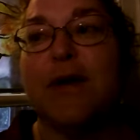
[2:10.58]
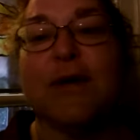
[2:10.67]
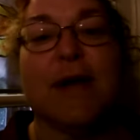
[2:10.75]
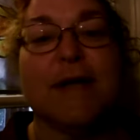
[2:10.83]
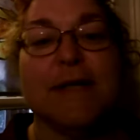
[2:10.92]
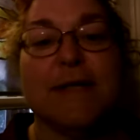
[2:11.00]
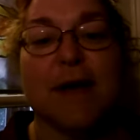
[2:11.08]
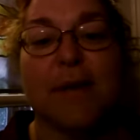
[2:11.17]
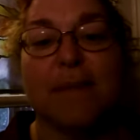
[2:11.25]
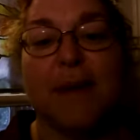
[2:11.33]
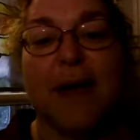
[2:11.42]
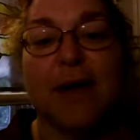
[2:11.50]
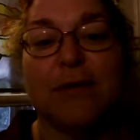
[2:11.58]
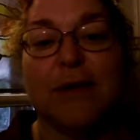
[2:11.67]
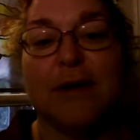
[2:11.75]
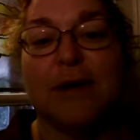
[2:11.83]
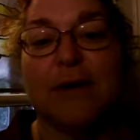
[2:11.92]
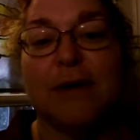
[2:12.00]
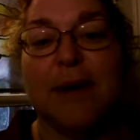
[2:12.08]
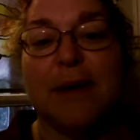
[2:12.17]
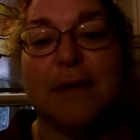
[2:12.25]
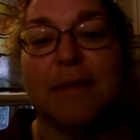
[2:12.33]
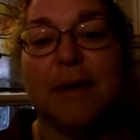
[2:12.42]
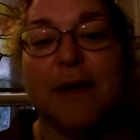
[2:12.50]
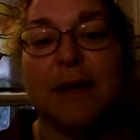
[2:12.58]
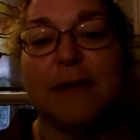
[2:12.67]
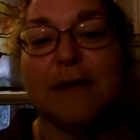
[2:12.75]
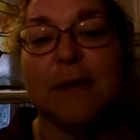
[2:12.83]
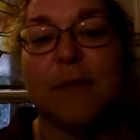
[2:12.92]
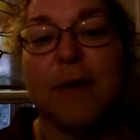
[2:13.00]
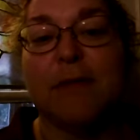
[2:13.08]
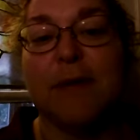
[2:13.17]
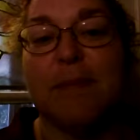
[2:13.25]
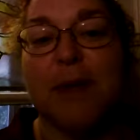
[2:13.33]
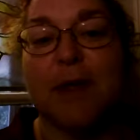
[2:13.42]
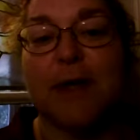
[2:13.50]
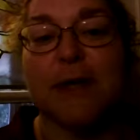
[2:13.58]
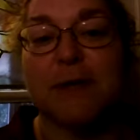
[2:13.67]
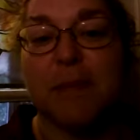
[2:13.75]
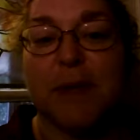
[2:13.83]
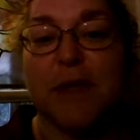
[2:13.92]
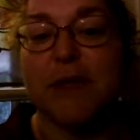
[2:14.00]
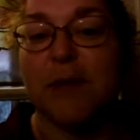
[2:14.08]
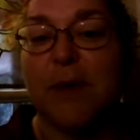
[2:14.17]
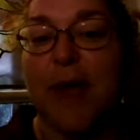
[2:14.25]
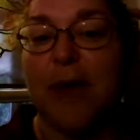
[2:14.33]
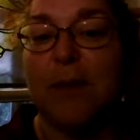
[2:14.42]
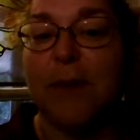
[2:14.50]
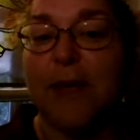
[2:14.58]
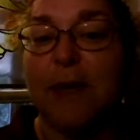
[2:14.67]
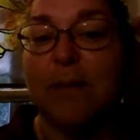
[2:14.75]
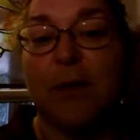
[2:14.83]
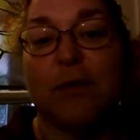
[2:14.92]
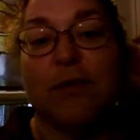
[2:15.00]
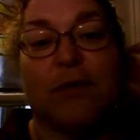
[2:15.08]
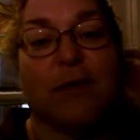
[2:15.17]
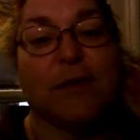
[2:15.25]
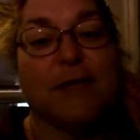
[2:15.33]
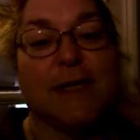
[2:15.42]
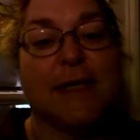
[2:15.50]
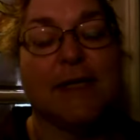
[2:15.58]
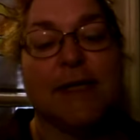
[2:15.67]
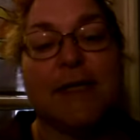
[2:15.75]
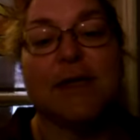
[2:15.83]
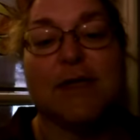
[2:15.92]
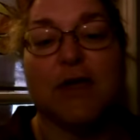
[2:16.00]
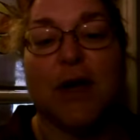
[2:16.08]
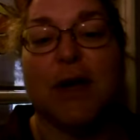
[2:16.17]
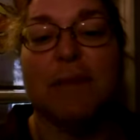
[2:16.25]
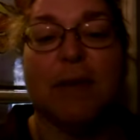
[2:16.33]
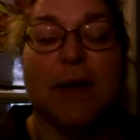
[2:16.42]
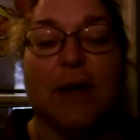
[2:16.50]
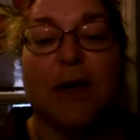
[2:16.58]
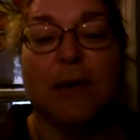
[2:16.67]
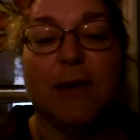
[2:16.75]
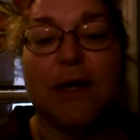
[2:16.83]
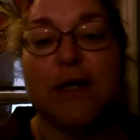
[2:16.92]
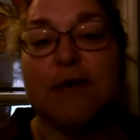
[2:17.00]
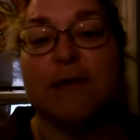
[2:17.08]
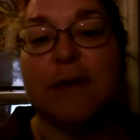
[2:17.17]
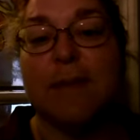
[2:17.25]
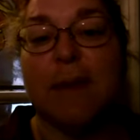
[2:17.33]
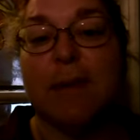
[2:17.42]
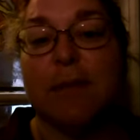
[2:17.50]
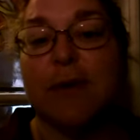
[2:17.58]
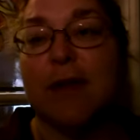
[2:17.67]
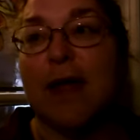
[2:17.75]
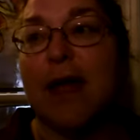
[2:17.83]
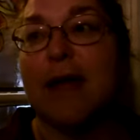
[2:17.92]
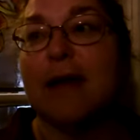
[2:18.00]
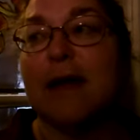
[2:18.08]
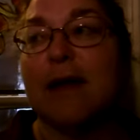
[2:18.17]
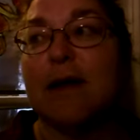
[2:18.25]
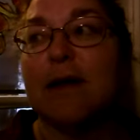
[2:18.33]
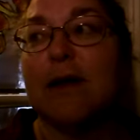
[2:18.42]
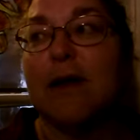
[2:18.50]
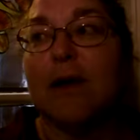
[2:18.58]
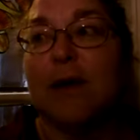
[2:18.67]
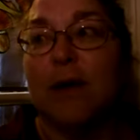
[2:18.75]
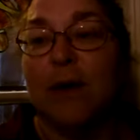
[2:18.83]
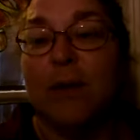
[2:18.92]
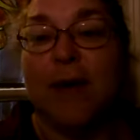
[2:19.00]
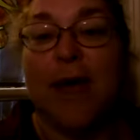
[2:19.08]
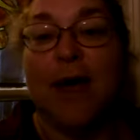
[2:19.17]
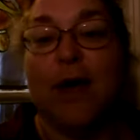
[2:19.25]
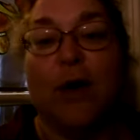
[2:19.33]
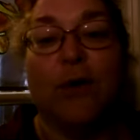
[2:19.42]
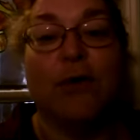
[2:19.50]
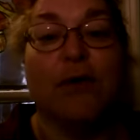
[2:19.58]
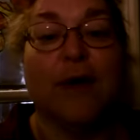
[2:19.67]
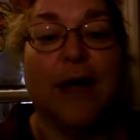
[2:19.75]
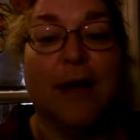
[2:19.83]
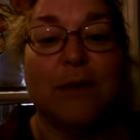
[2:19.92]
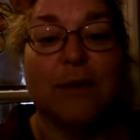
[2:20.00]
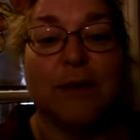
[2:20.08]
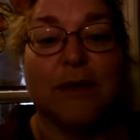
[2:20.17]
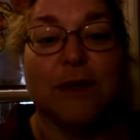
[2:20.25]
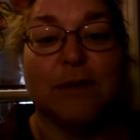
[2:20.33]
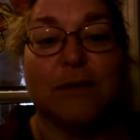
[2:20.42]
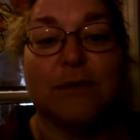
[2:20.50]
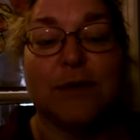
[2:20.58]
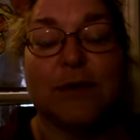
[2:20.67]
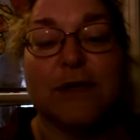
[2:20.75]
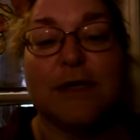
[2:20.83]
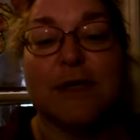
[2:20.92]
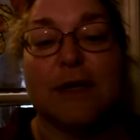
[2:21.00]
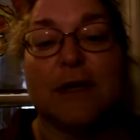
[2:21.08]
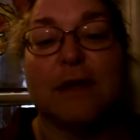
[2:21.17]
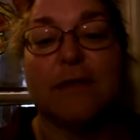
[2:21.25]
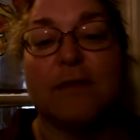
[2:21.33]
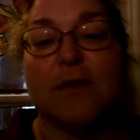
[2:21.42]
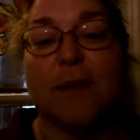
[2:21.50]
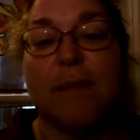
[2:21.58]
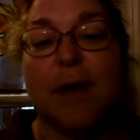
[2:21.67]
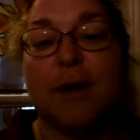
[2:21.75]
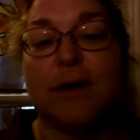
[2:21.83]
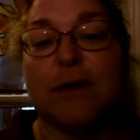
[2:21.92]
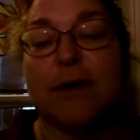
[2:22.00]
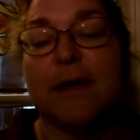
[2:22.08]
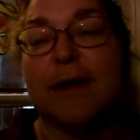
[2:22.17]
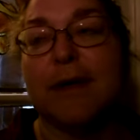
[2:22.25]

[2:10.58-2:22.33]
kind of stomping out there and being somewhat rebellious. But it's okay. We need both of those things at this time. We need to remember that we can co-create with the universe for a better,